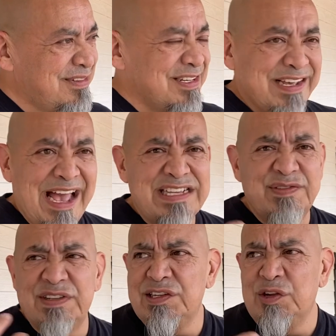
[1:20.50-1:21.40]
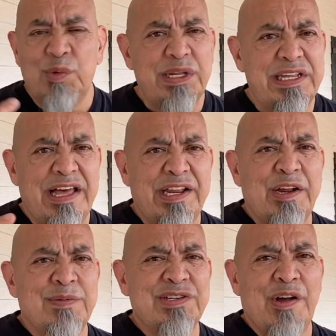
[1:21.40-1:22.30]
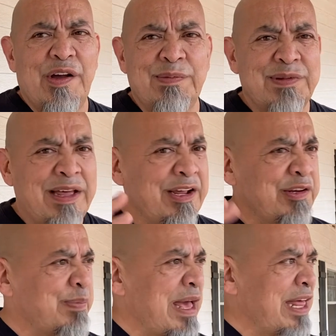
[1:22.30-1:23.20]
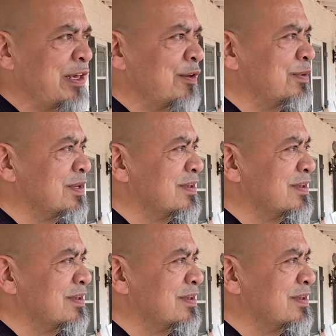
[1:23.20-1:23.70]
Guys, if it's a little windy out here, I'm sorry, I'm out here in the patio.